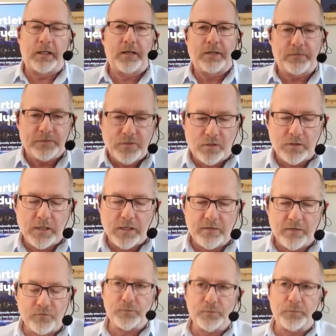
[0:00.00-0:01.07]
to have a talk
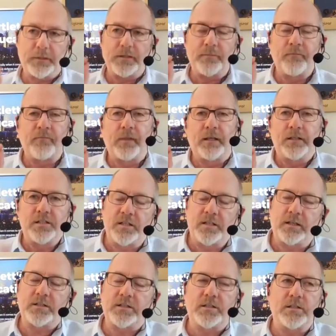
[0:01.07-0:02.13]
afterwards, but
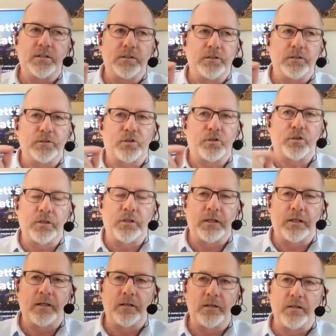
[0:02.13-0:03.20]
six
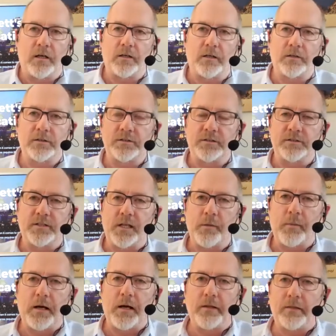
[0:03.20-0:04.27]
trillion dollars is the
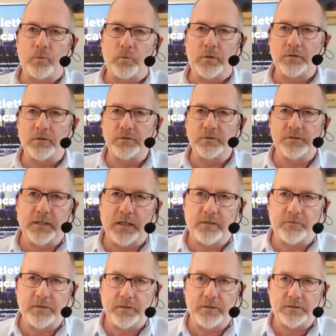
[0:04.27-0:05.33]
amount that we're losing
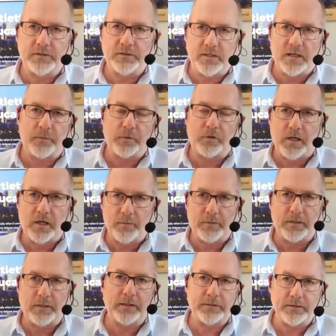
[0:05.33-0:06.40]
every year to cybercrime
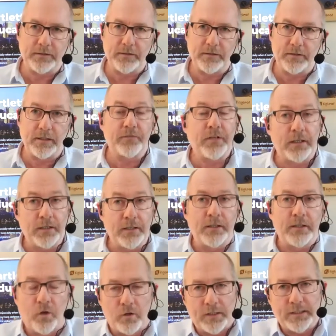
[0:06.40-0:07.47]
and identity theft. And in
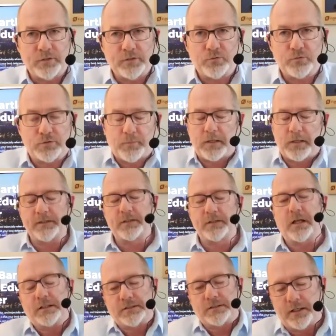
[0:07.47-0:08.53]
the old days, was partly to
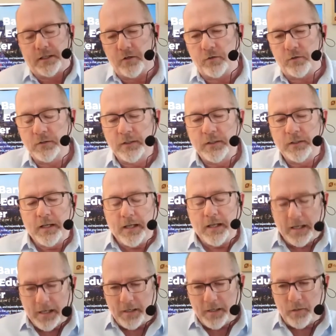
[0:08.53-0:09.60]
guys like you.
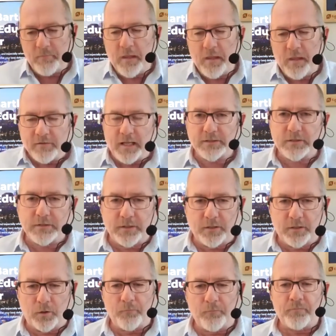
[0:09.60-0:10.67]
Um, that's you
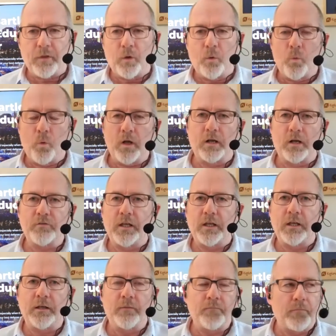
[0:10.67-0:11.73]
know one of the